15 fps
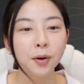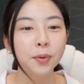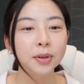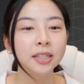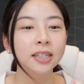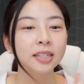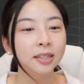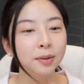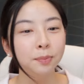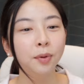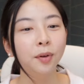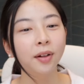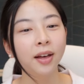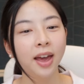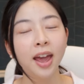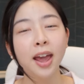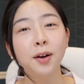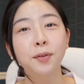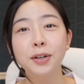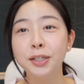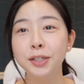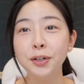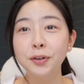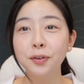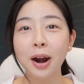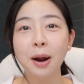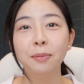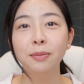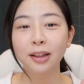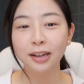it was a simple, hey, we should
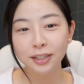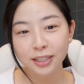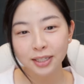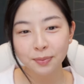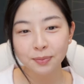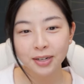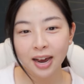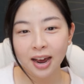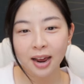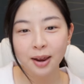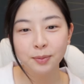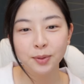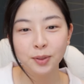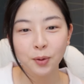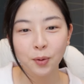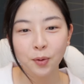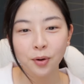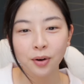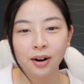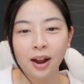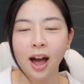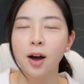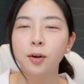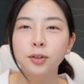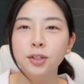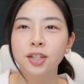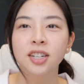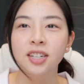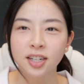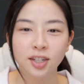grab lunch sometimes, or I will
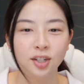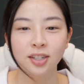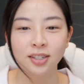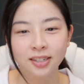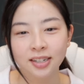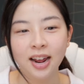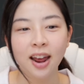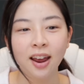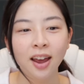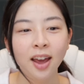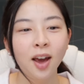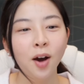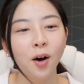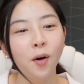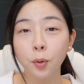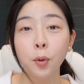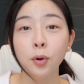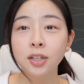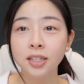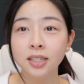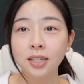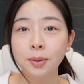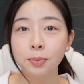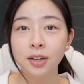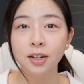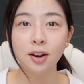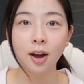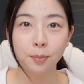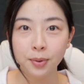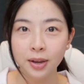do the dishes today, or just simply
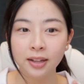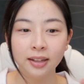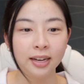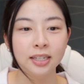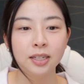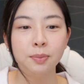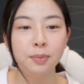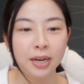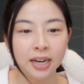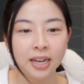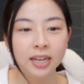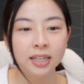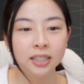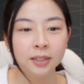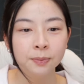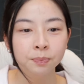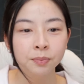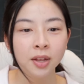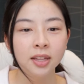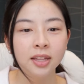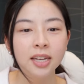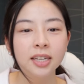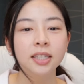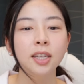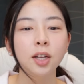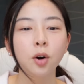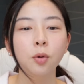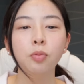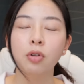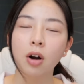not being late to meetings, these
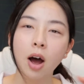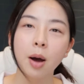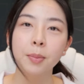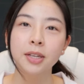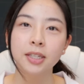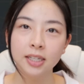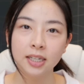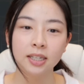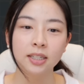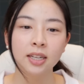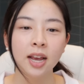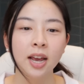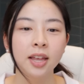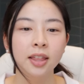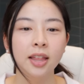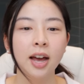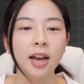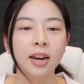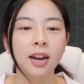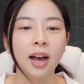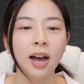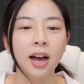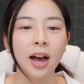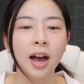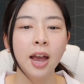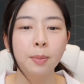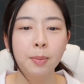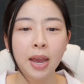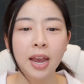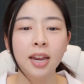little promises that
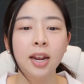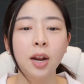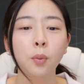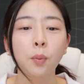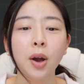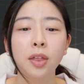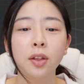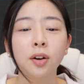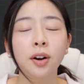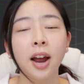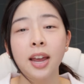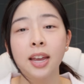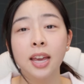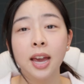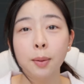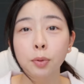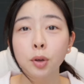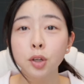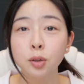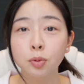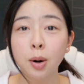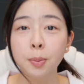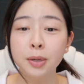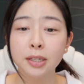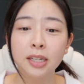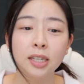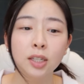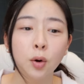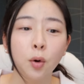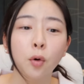I made and whether I kept those
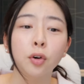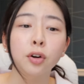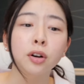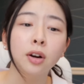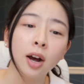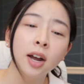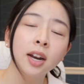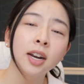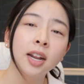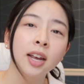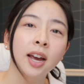promises or not,